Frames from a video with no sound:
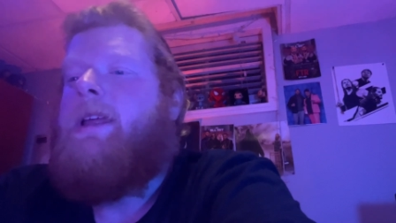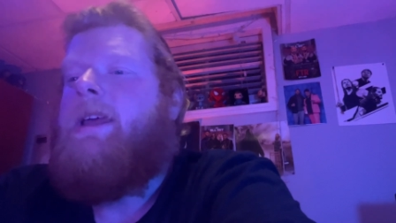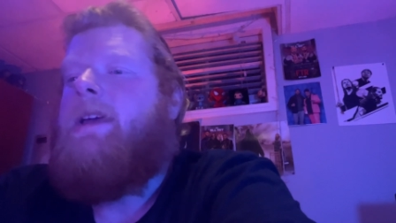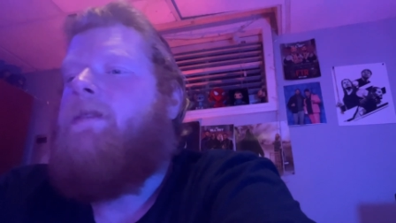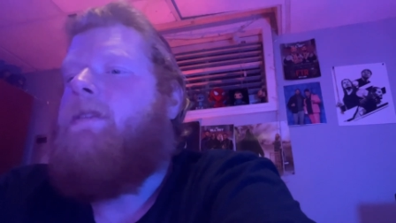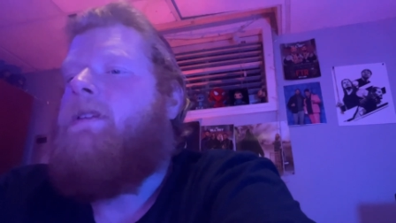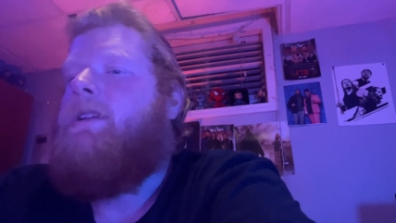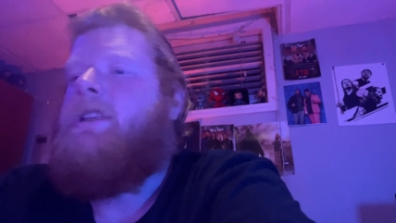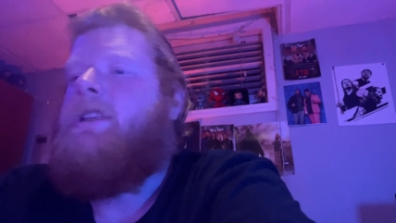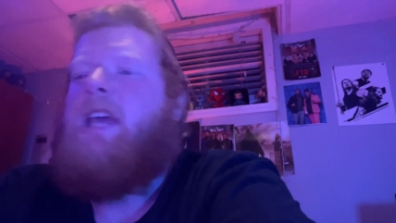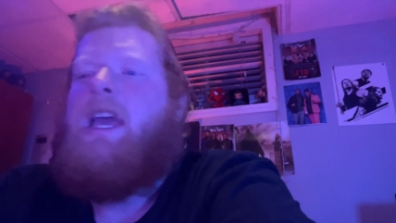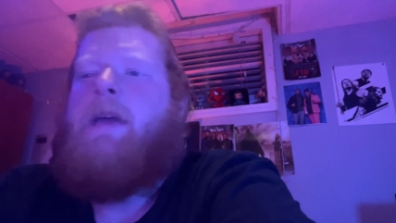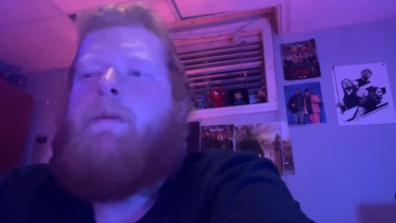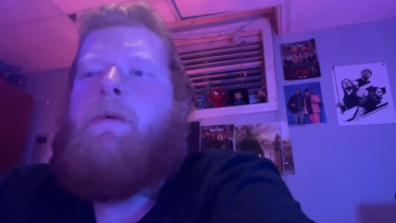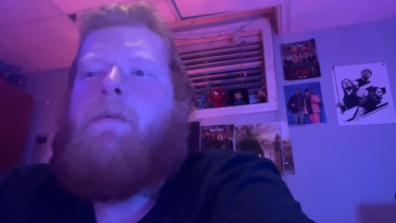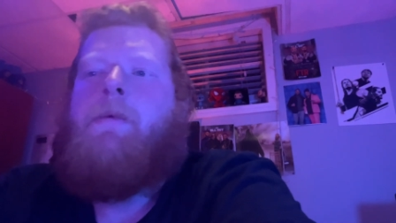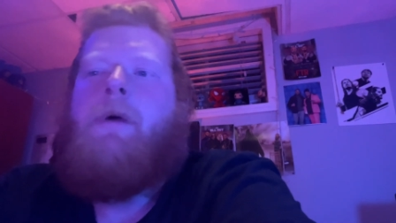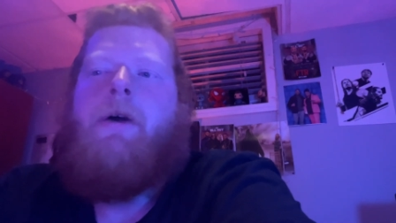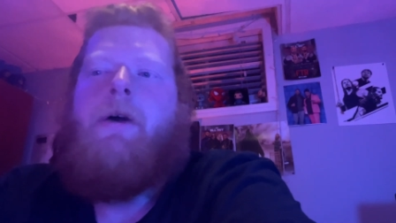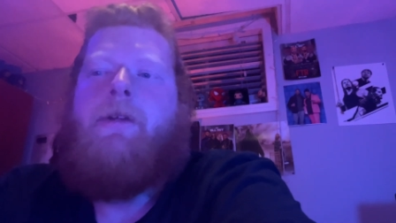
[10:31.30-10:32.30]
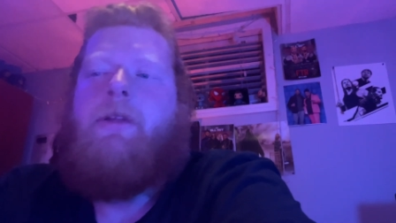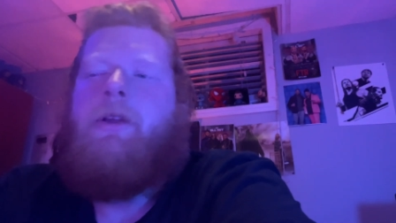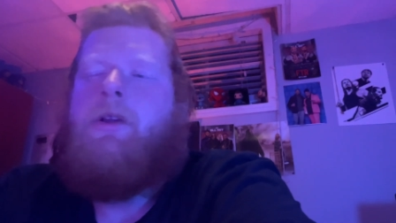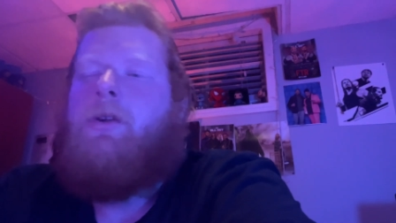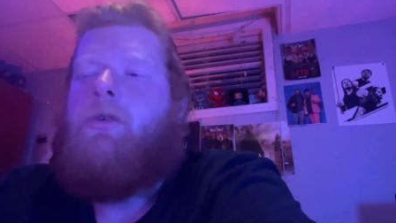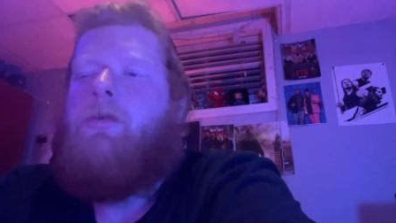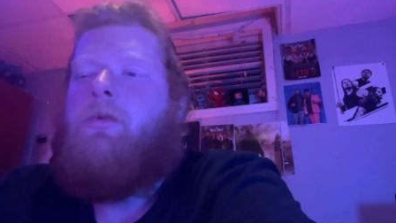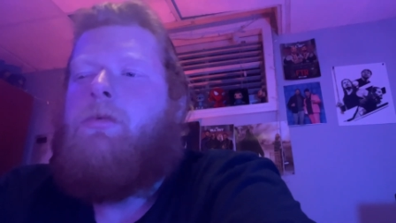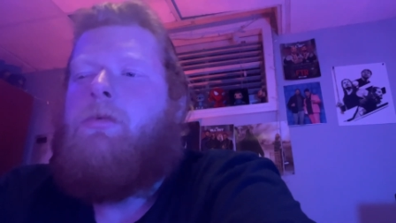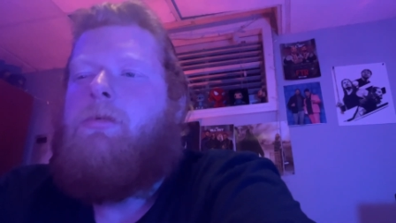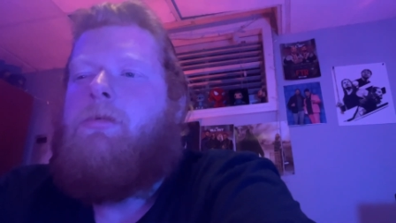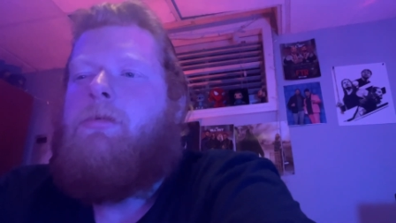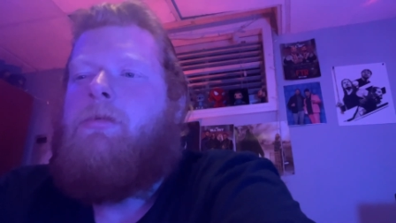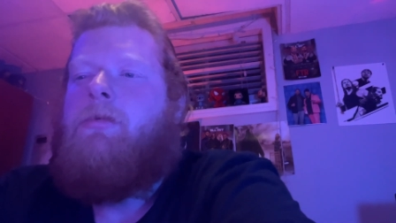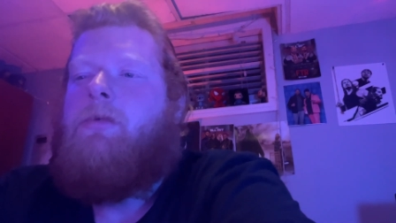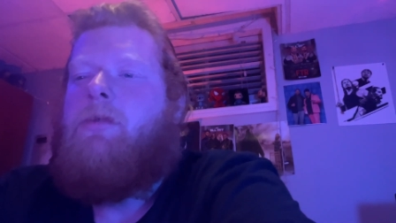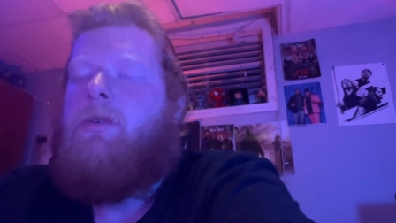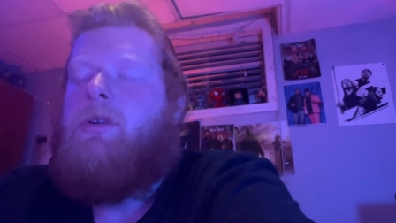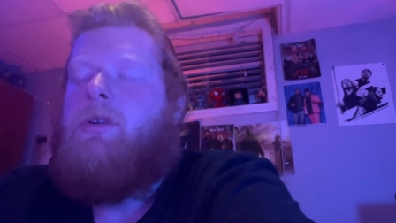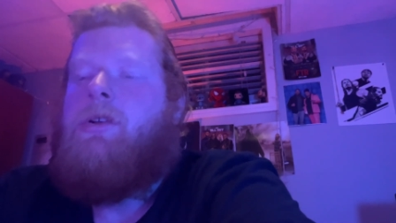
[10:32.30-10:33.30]
give a damn about you,
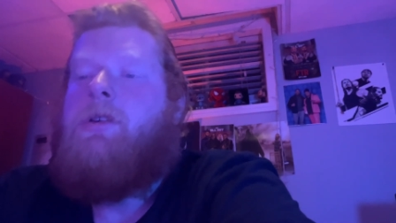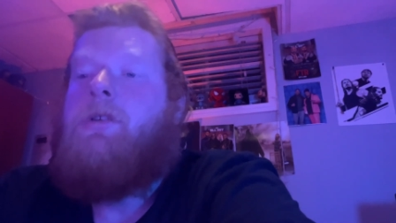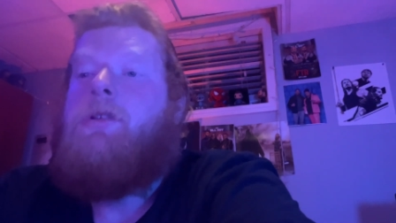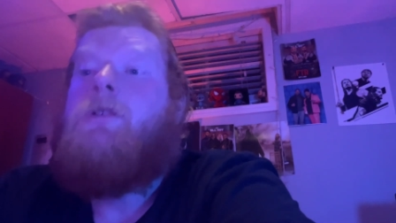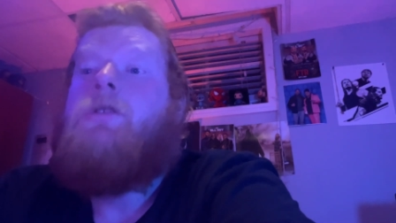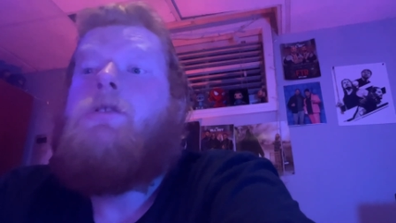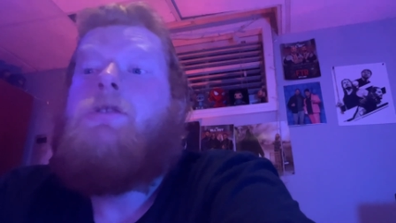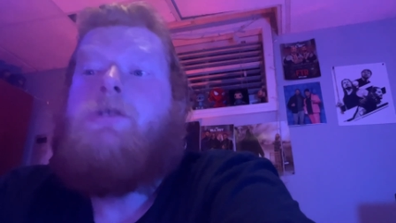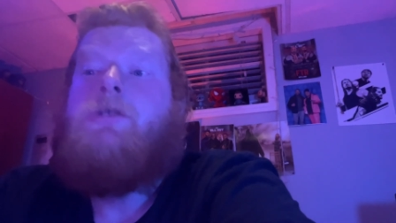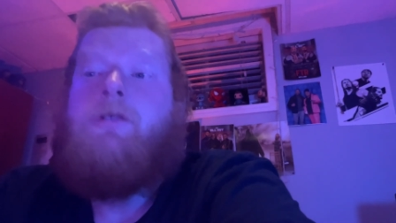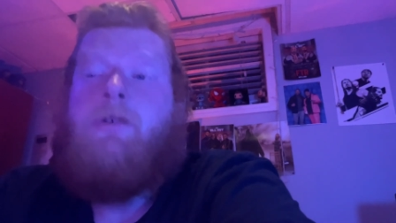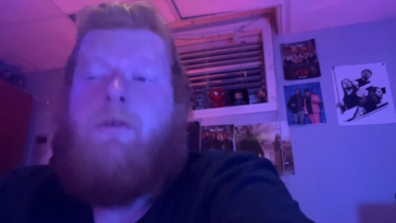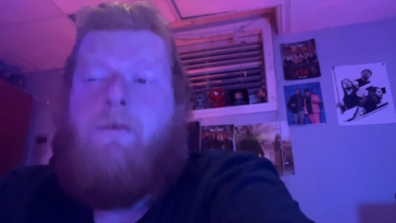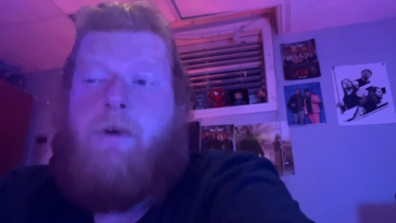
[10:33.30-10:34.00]
so